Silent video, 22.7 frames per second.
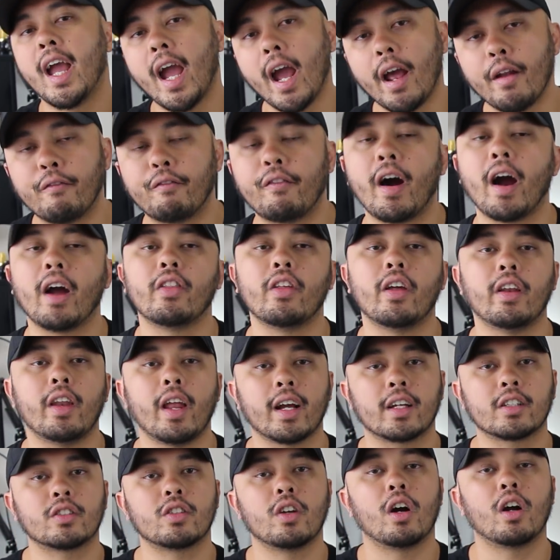and fire that
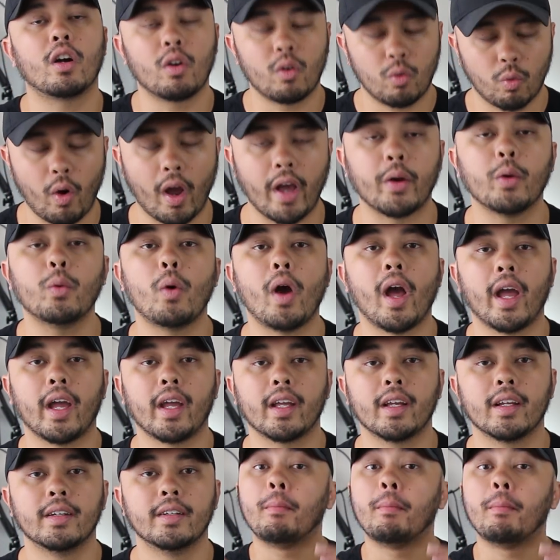next song right away.